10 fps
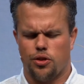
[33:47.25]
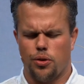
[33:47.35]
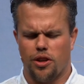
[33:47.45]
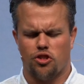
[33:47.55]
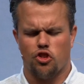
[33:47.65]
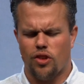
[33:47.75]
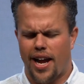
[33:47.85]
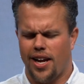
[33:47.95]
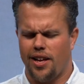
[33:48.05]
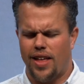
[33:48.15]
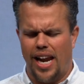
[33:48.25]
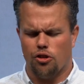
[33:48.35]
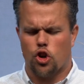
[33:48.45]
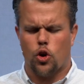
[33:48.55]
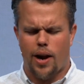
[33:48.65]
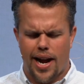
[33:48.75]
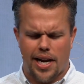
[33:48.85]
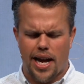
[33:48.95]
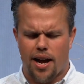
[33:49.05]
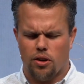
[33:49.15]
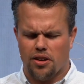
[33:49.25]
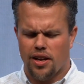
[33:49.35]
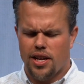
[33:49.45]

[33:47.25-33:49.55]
to a society that is crying out